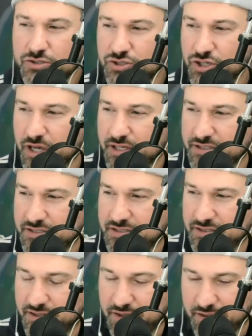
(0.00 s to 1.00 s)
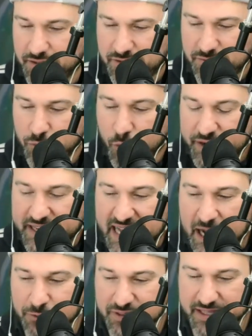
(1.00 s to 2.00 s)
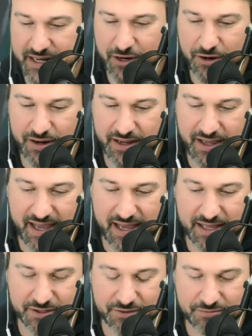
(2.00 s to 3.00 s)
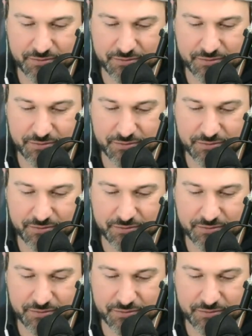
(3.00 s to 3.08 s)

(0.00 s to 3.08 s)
just throwing it out there mm-hmm. and mm-hmm.